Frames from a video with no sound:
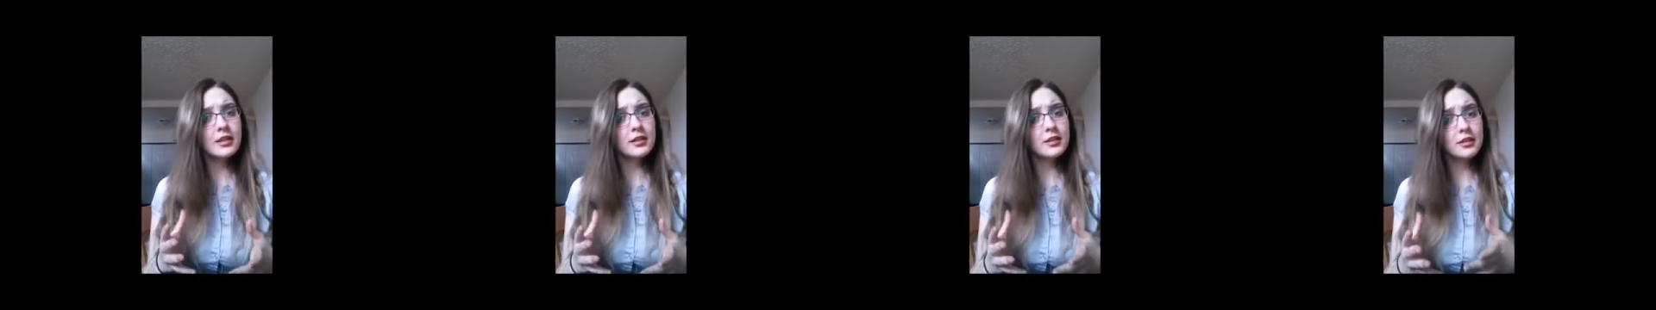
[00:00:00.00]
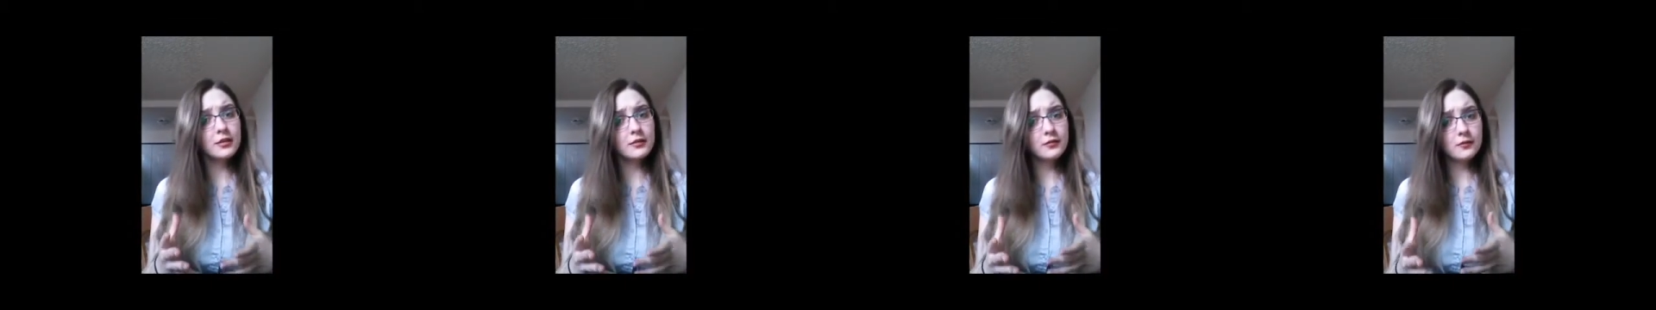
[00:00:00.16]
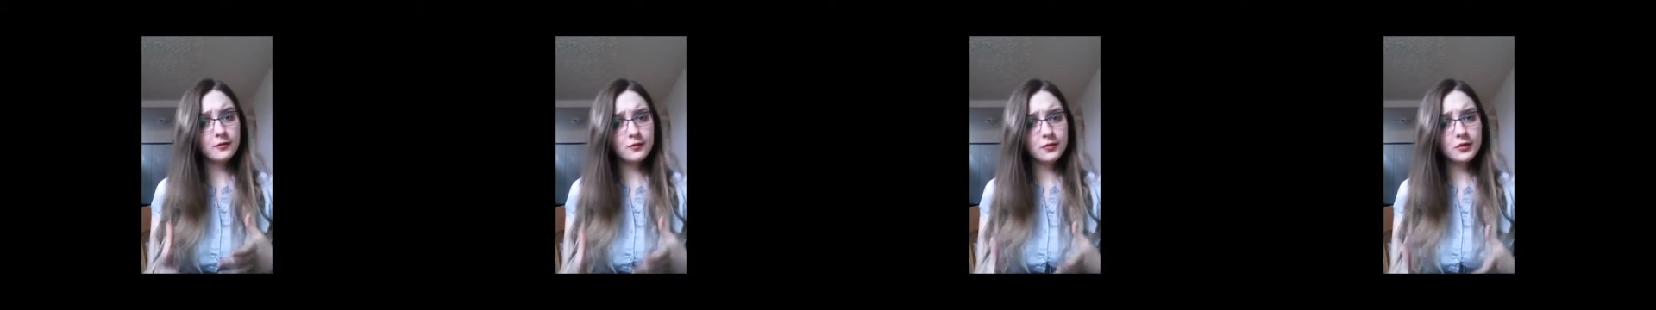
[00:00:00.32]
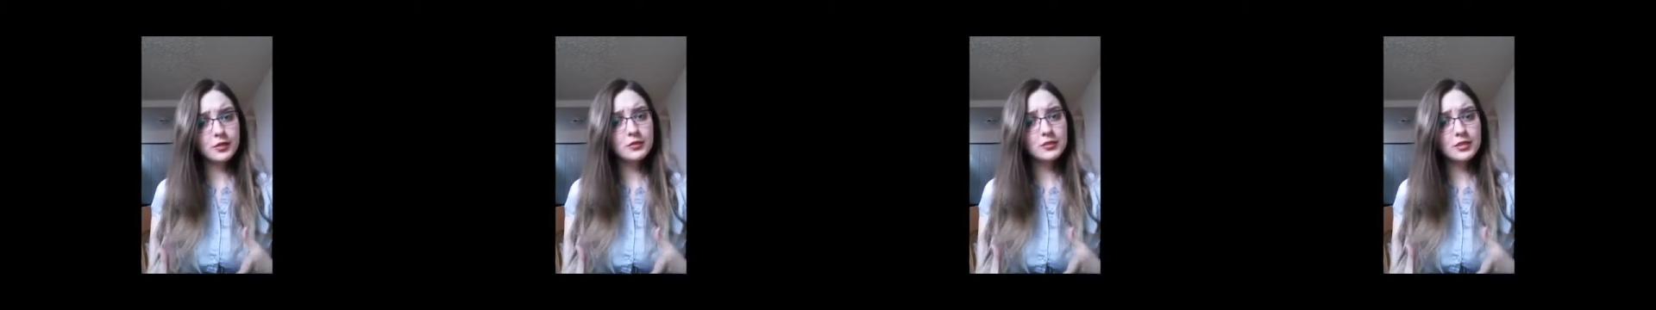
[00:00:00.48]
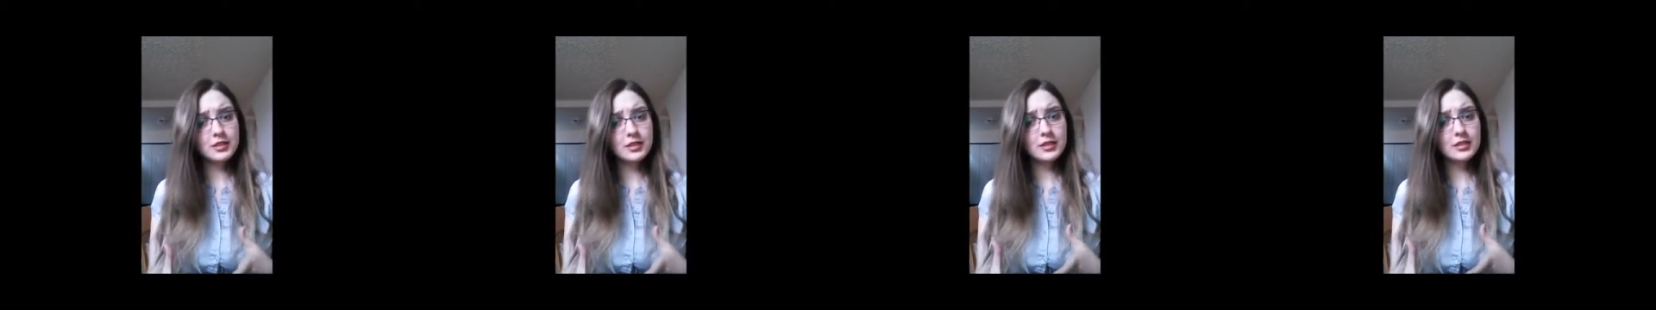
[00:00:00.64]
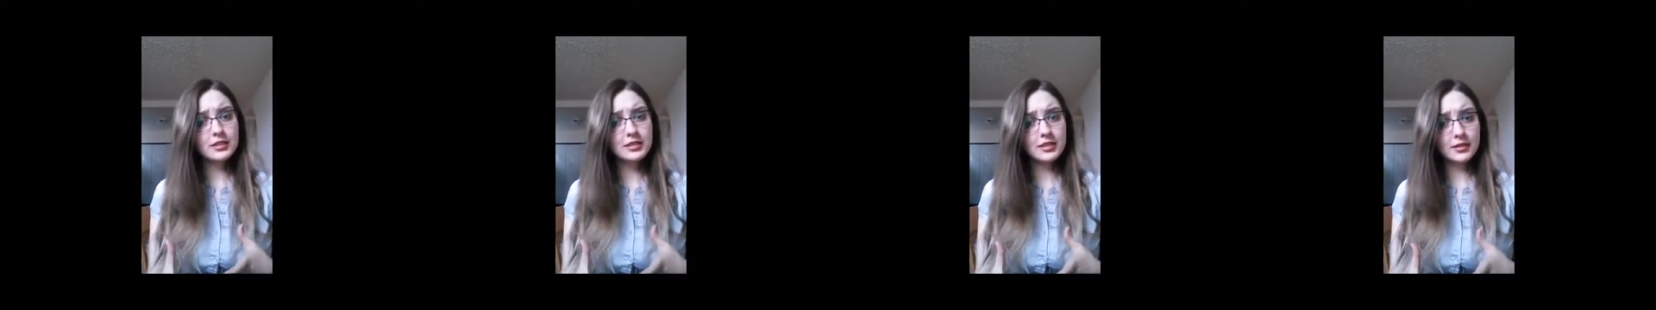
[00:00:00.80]
and
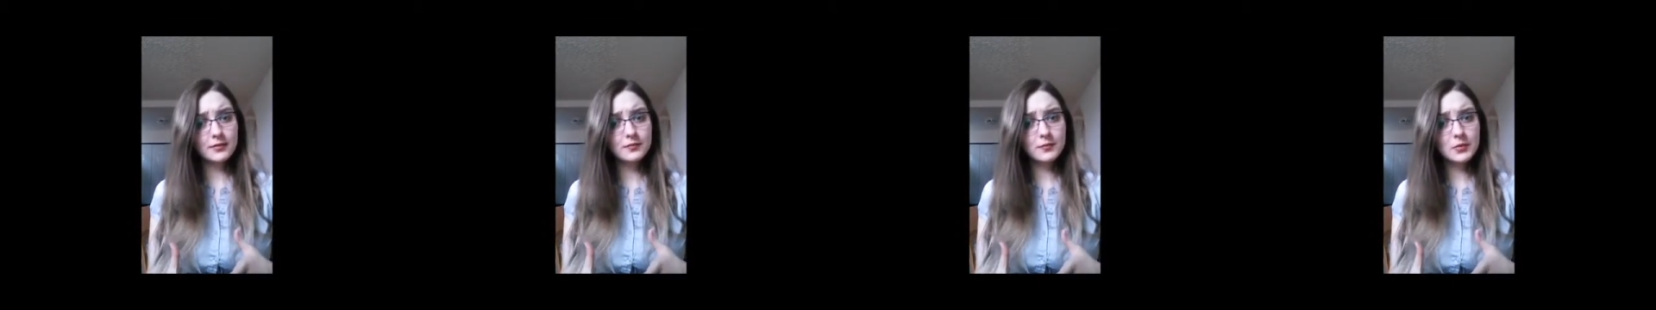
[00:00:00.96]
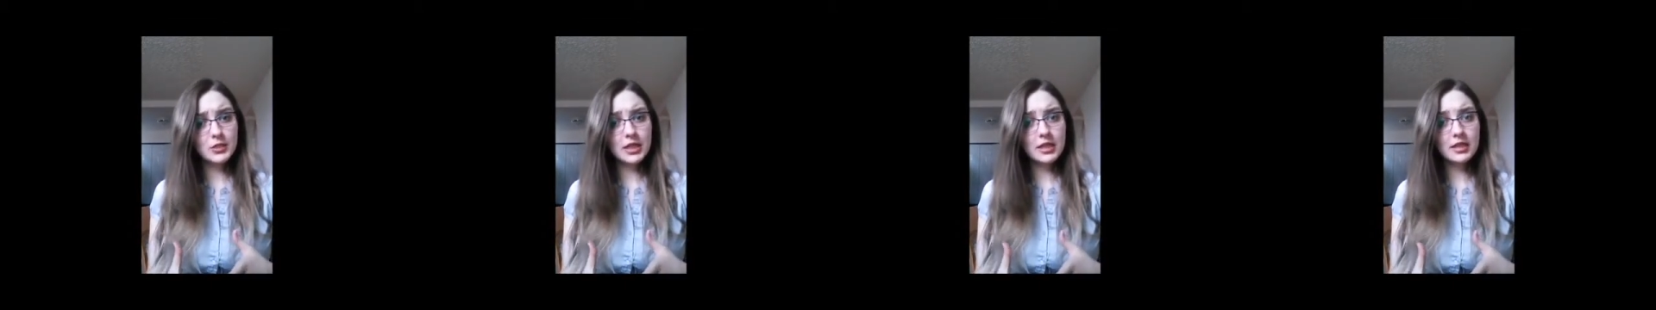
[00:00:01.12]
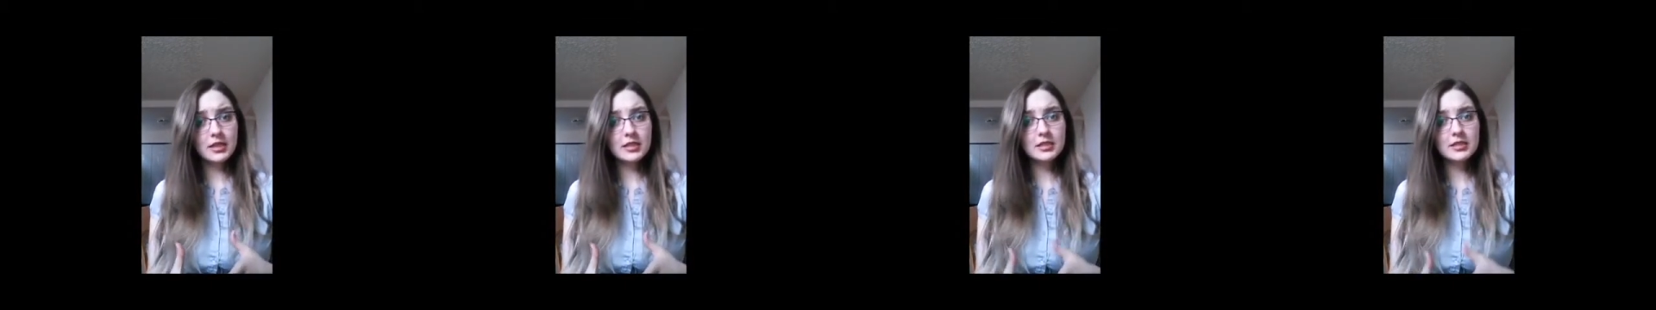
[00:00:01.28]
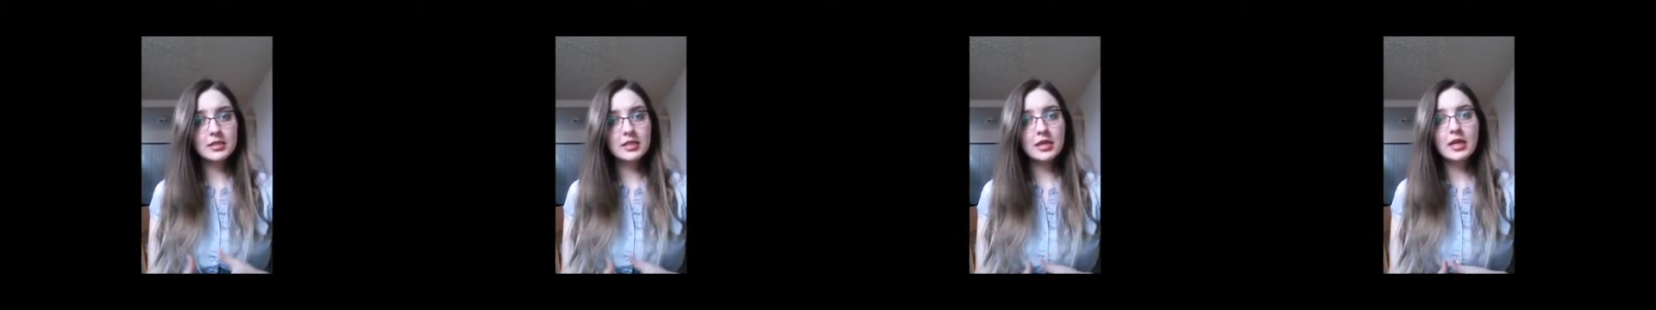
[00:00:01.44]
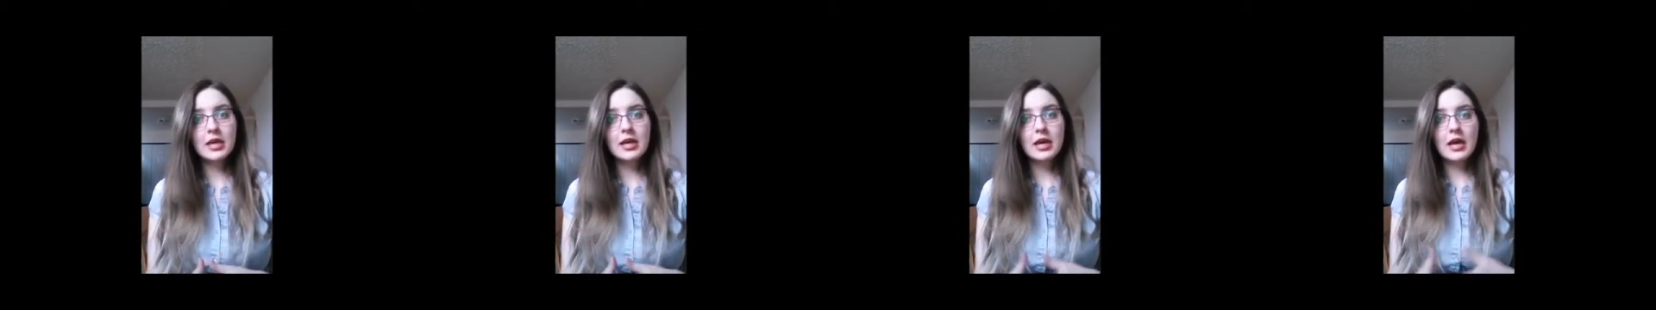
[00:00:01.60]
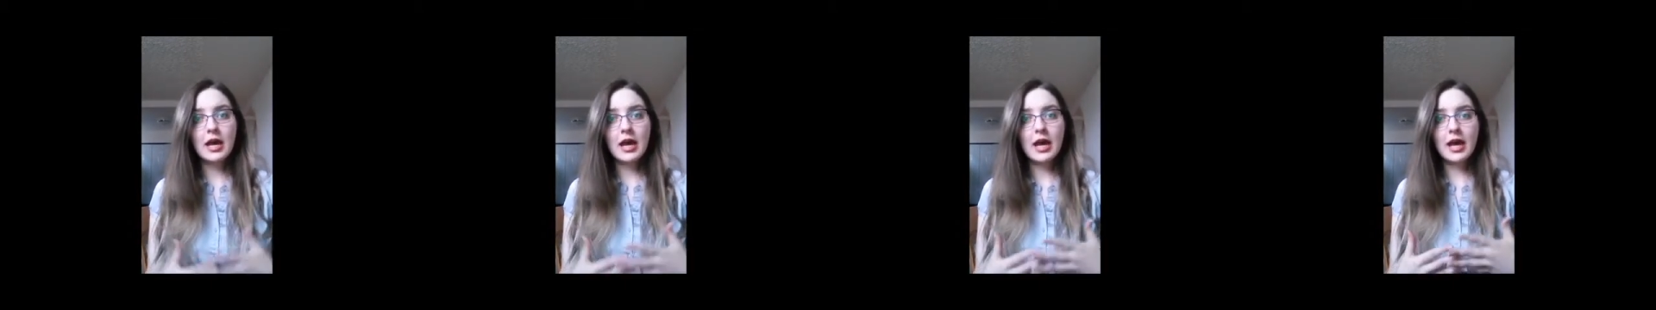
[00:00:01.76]
confusing subject,
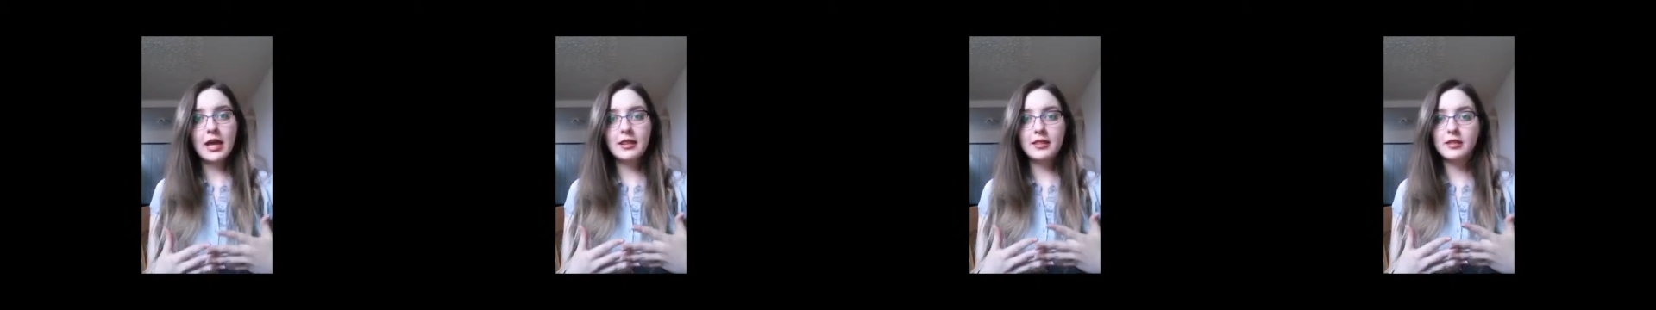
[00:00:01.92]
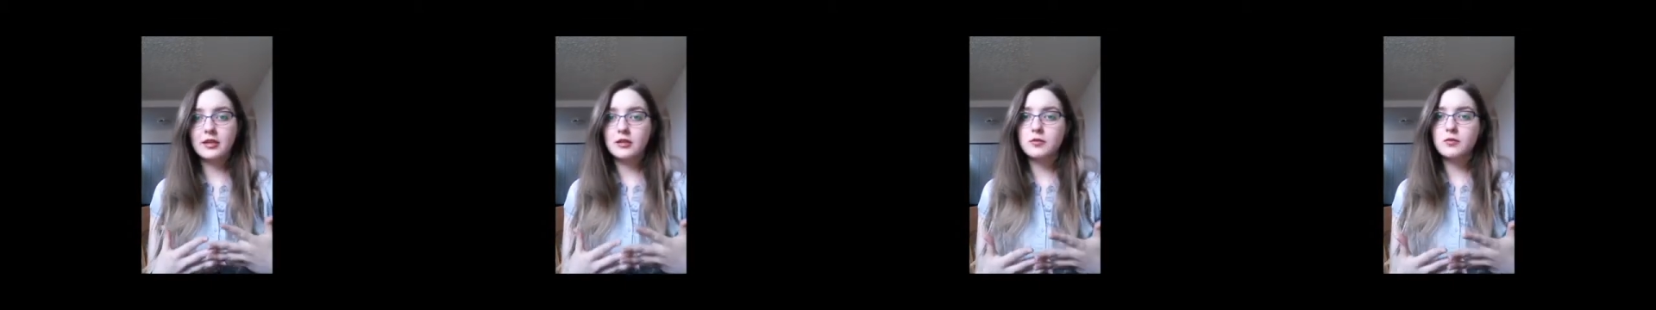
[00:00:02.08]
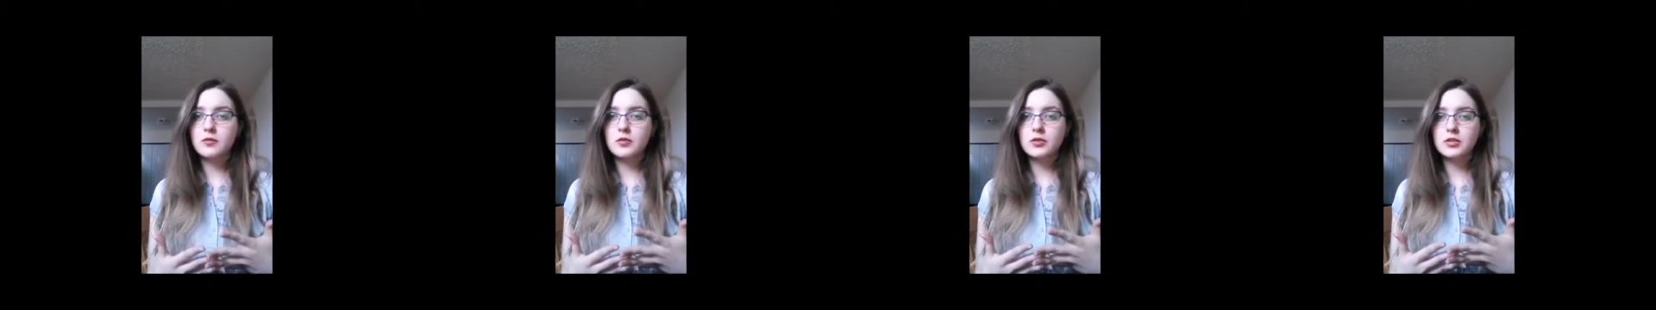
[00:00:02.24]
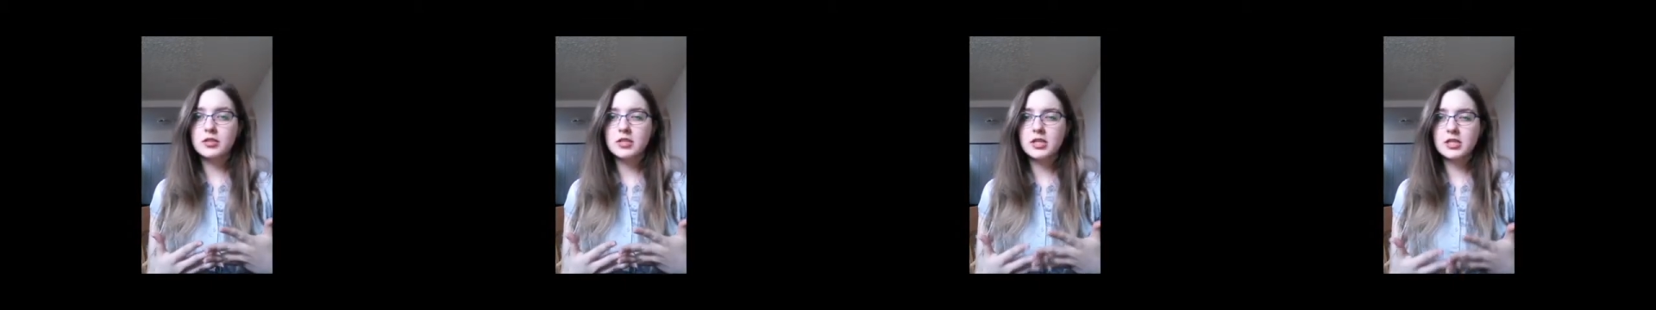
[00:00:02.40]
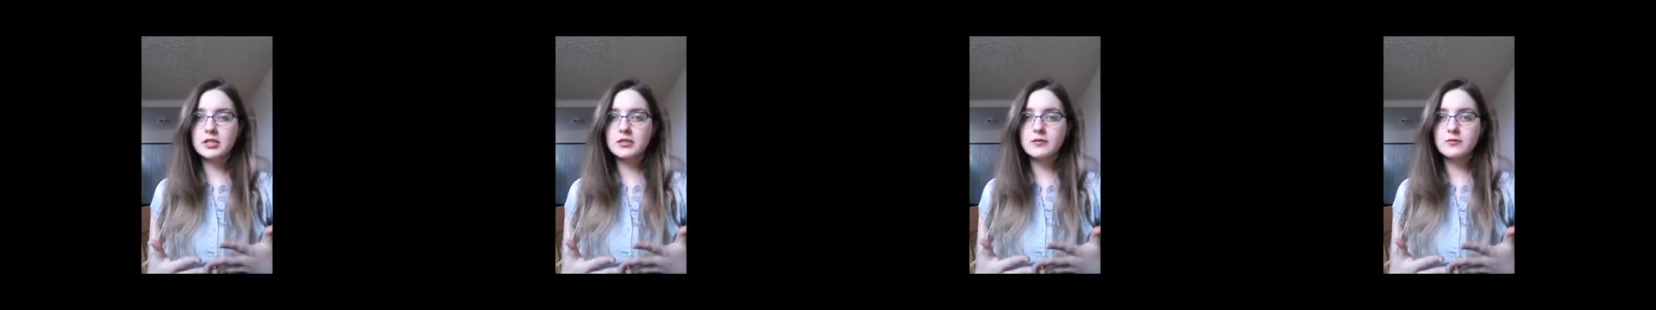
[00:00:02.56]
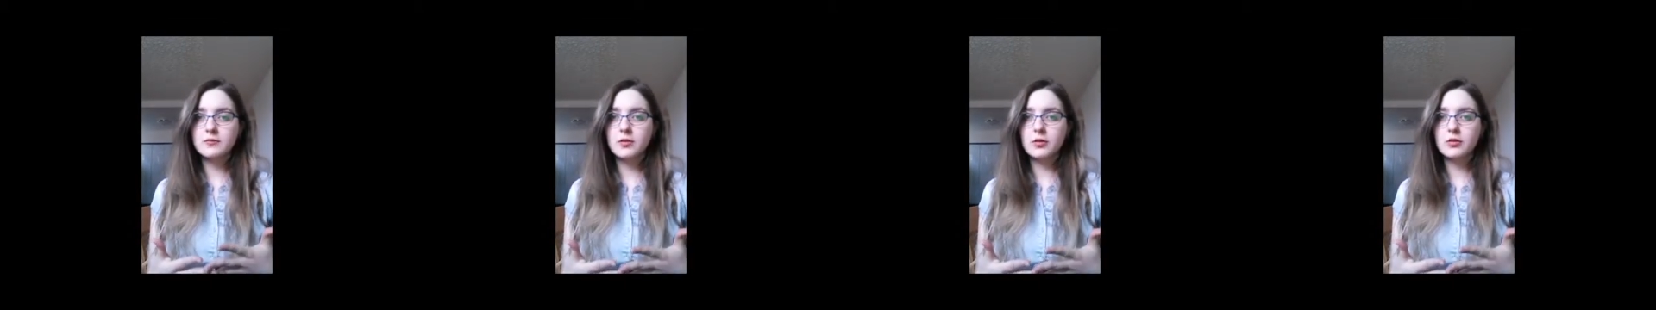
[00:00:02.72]
and therefore doesn't